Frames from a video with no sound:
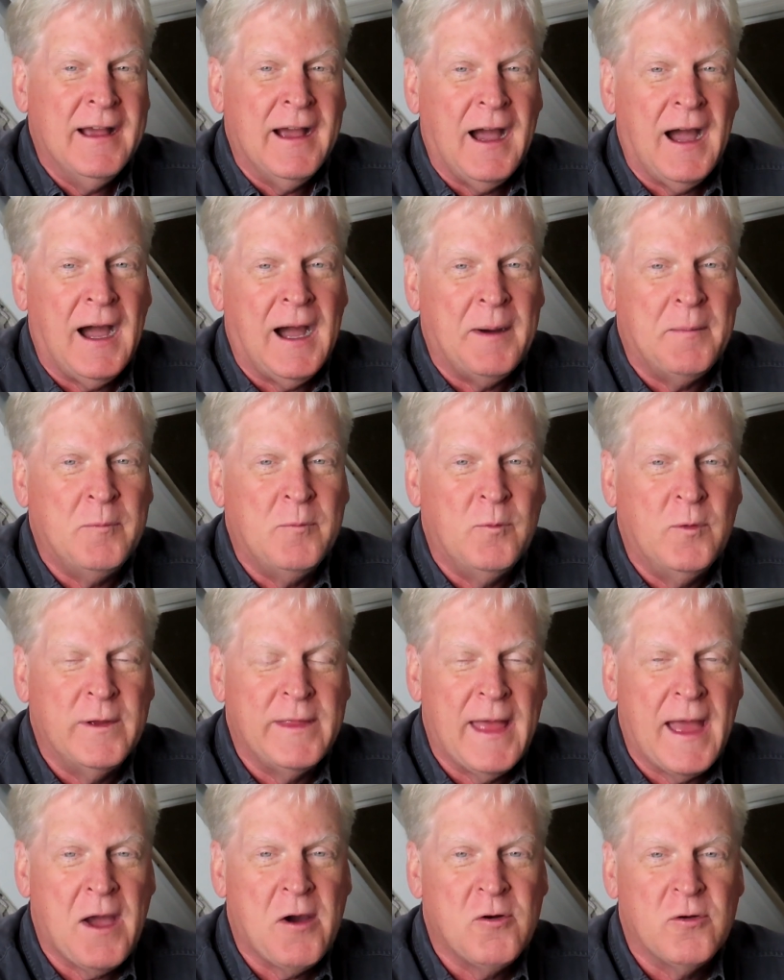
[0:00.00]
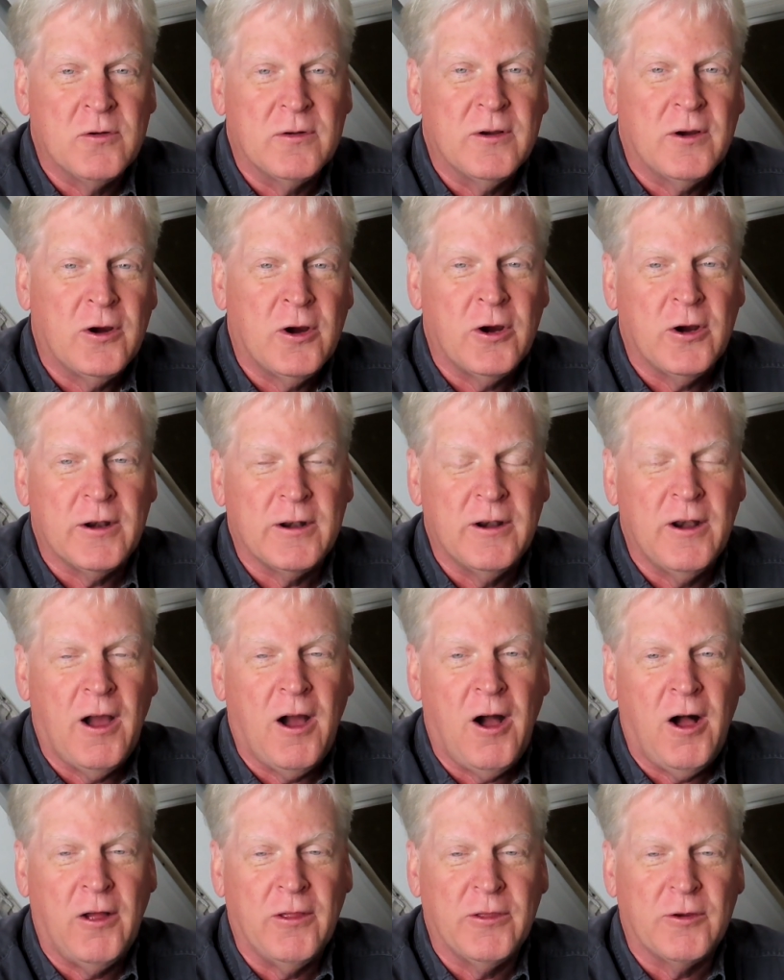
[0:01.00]
without hurting
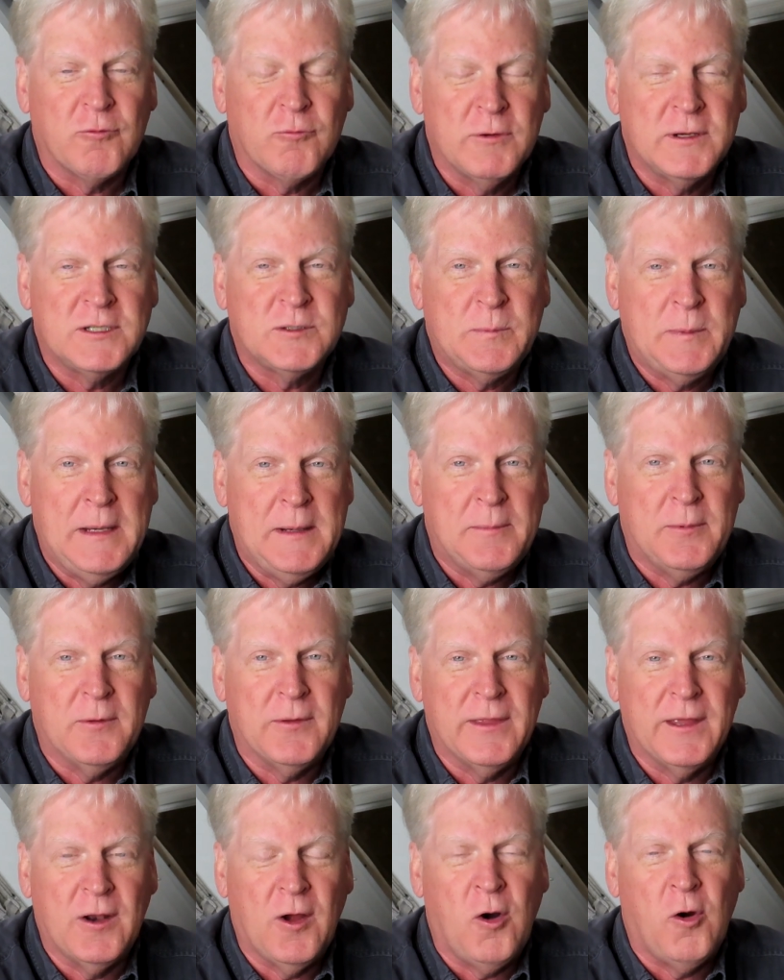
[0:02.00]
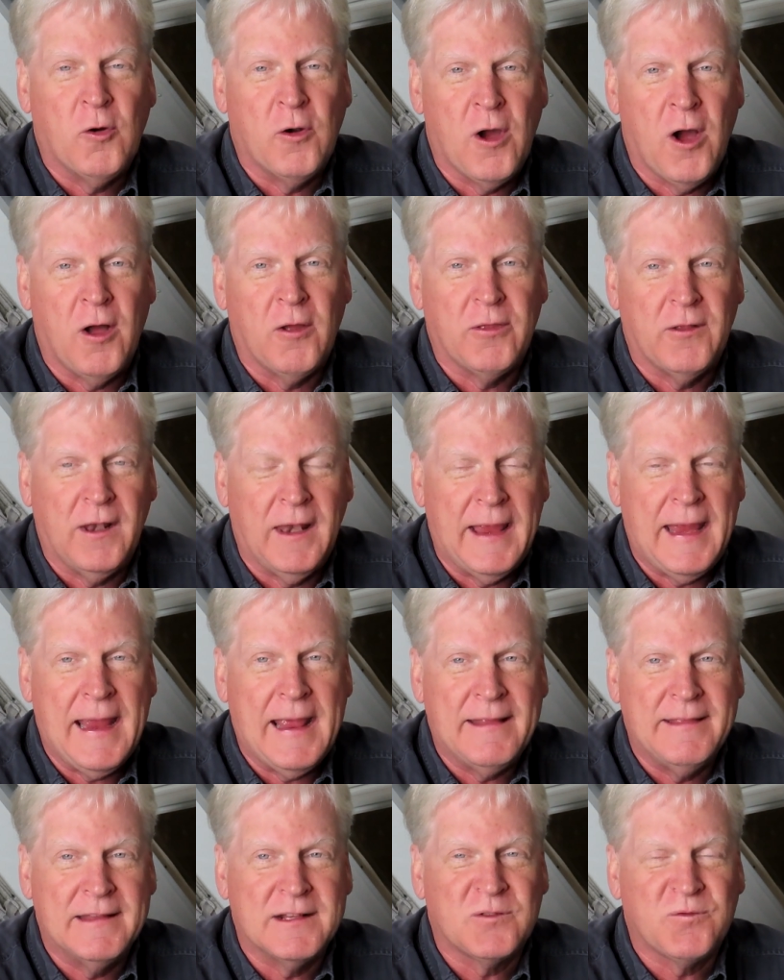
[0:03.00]
all the rich people that own all the
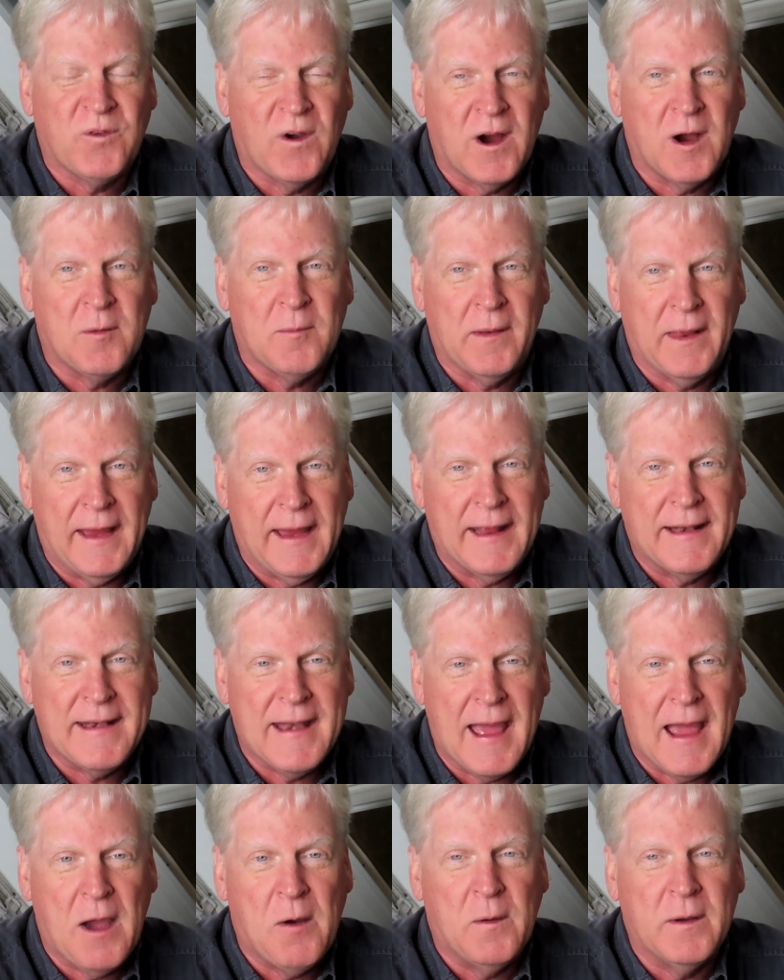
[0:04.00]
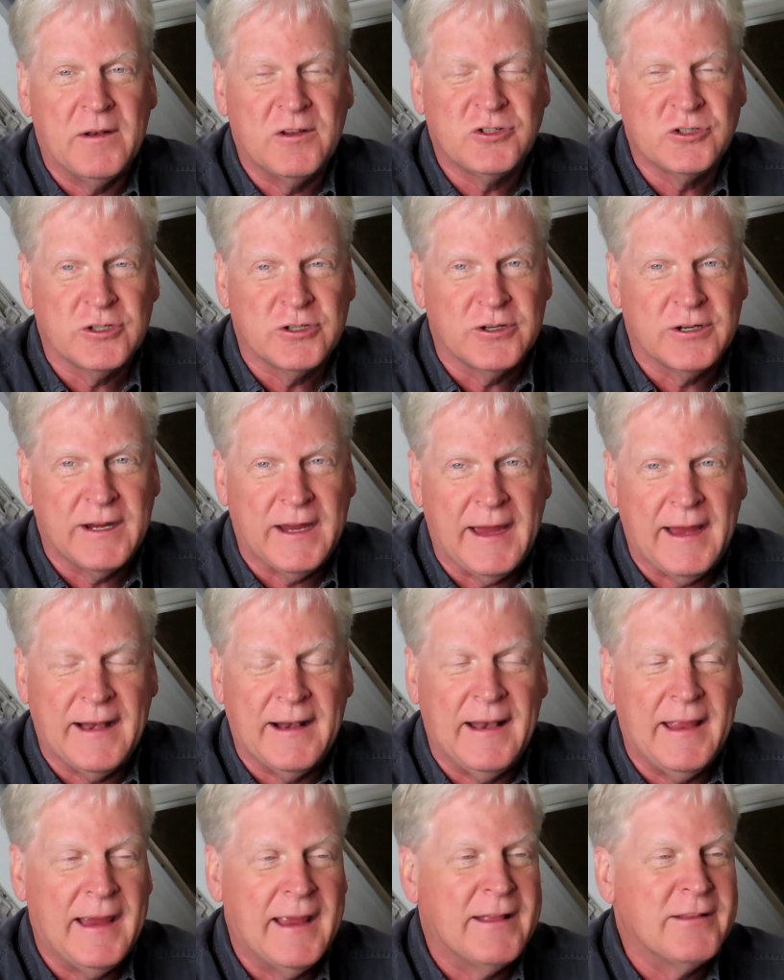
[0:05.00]
land that's farmland now and sugarcane
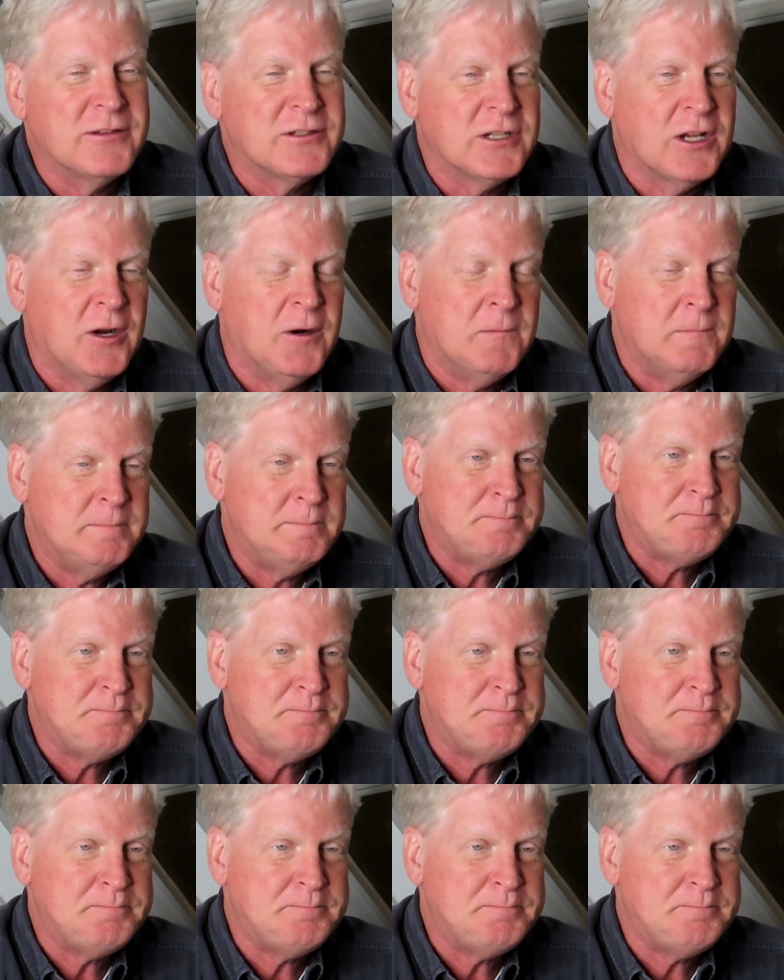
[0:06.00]
land. So